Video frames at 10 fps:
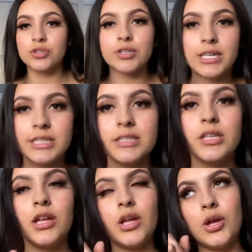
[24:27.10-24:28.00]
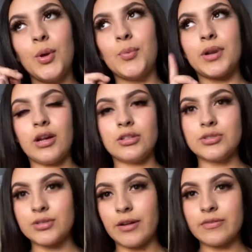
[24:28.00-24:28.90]
you guys what I
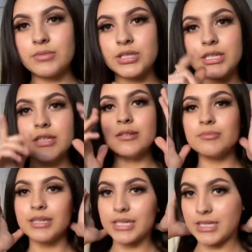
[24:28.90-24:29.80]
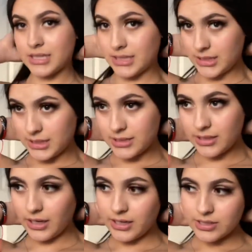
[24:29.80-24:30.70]
also got from Shein because
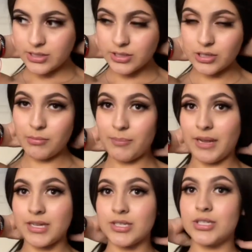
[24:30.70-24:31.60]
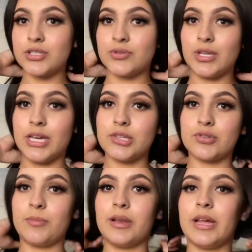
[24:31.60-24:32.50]
I just got my package in today,
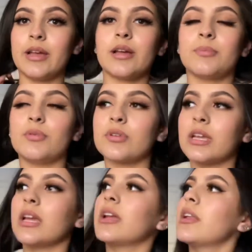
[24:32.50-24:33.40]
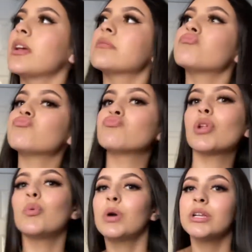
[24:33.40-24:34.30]
so I'm like, porque, like,
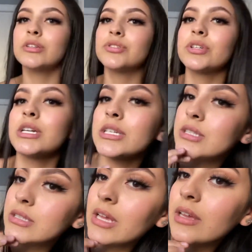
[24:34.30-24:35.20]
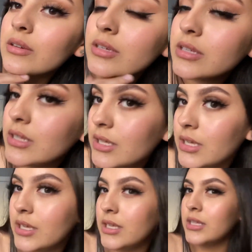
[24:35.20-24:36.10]
why not show you guys, like,
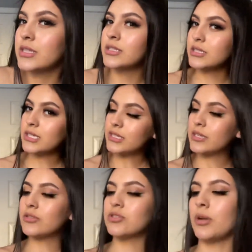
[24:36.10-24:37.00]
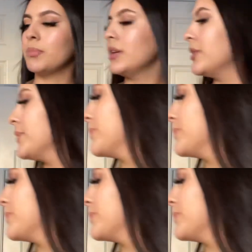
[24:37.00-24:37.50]
since I did go shopping, you know?